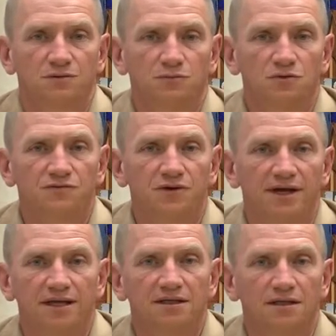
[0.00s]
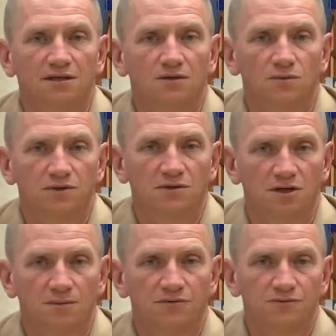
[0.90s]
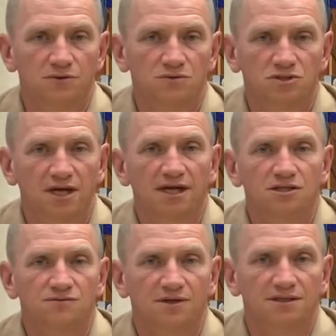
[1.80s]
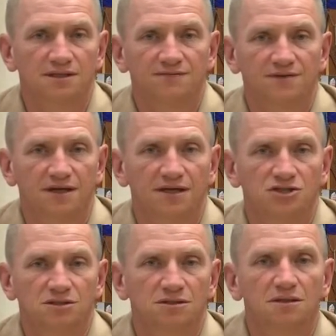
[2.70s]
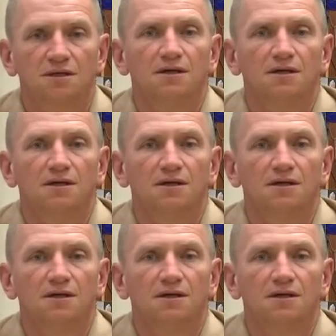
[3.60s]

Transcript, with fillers: remove your headgear when you come through those gates for identification.